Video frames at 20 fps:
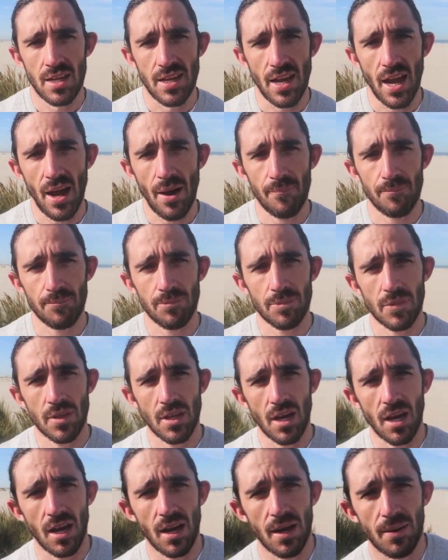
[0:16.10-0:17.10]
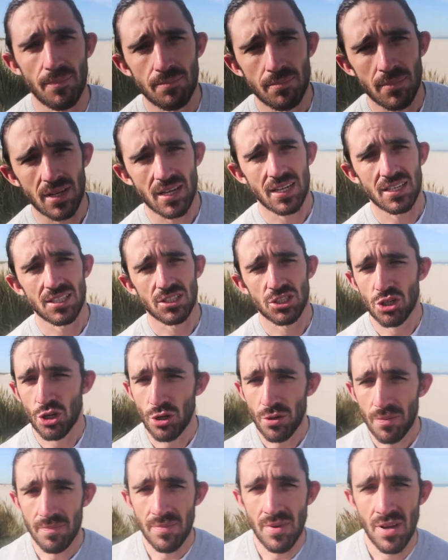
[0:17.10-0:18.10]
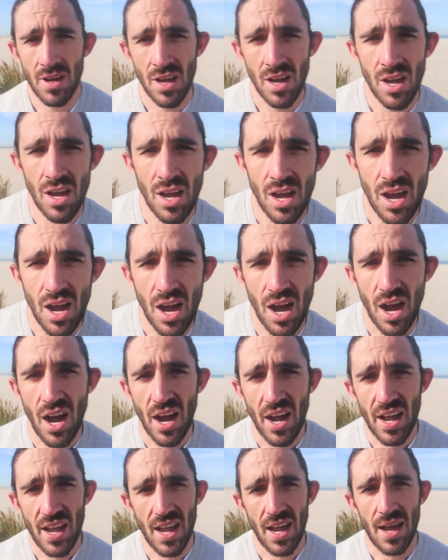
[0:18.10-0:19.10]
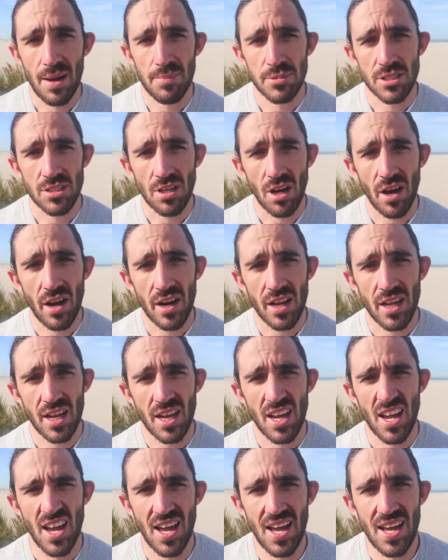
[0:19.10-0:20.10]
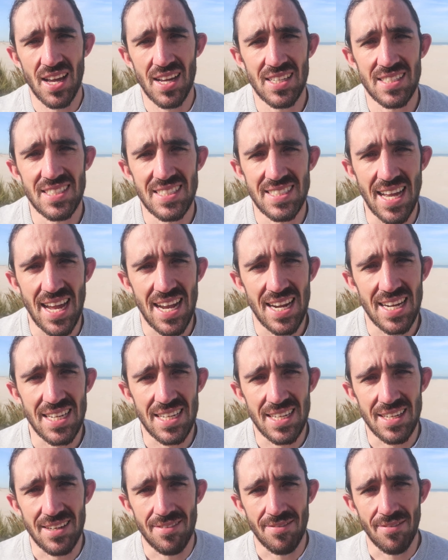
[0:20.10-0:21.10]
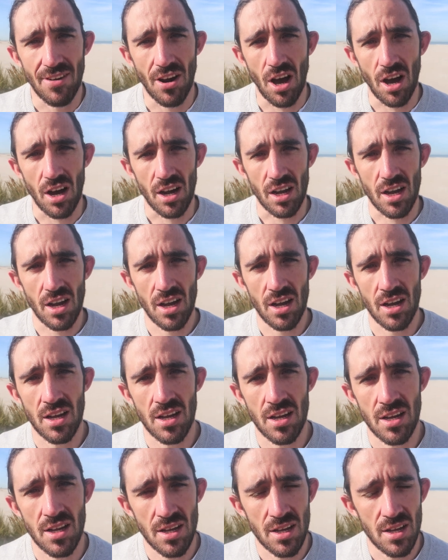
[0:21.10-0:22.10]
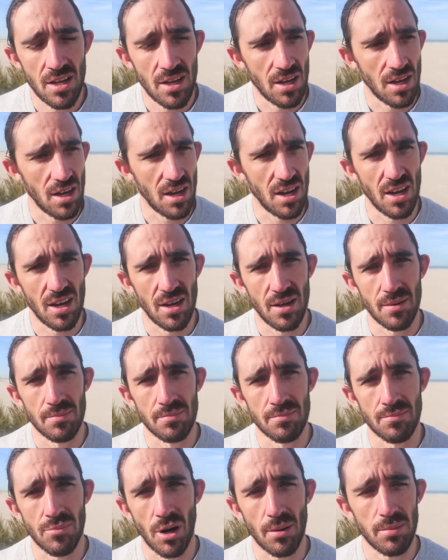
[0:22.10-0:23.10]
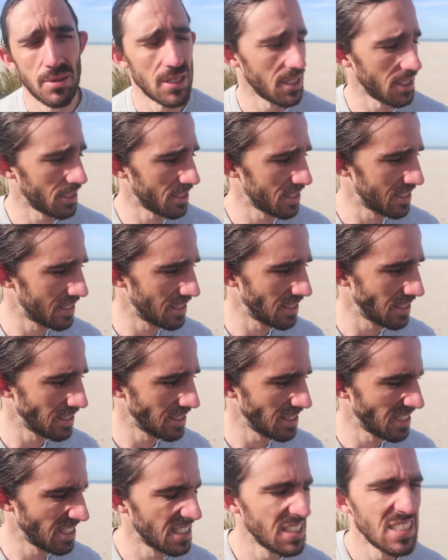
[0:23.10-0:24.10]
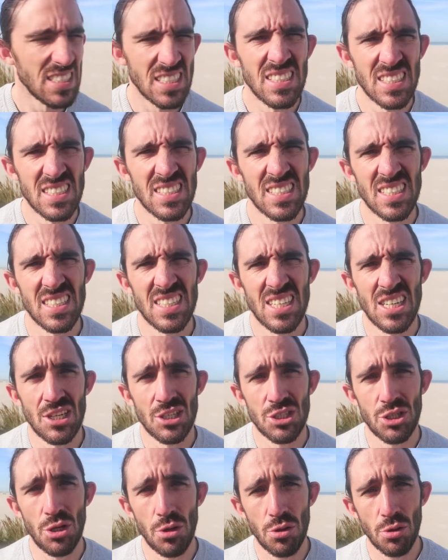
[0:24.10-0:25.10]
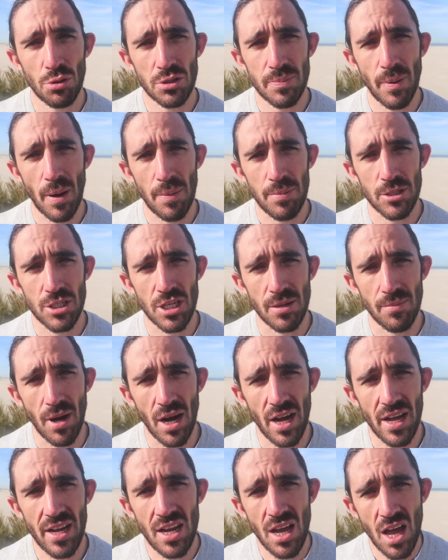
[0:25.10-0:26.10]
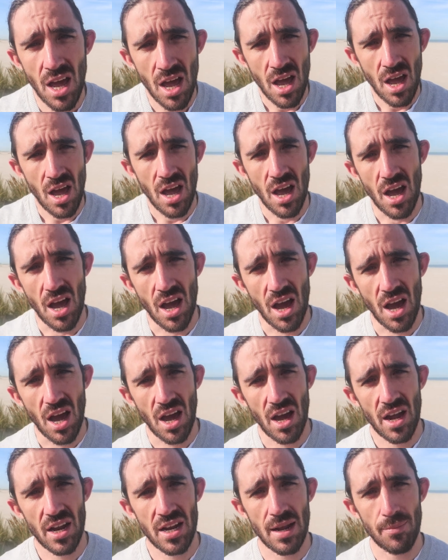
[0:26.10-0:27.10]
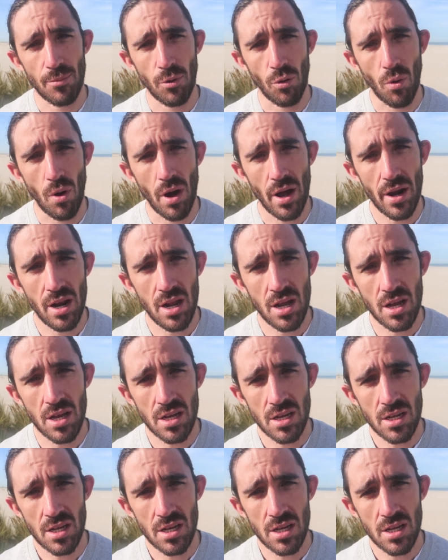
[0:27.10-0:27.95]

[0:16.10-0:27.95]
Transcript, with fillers: Yeah, um, it is true. I am starting a daily vlog. Um, probably two thoughts pop into your mind. Uh, number one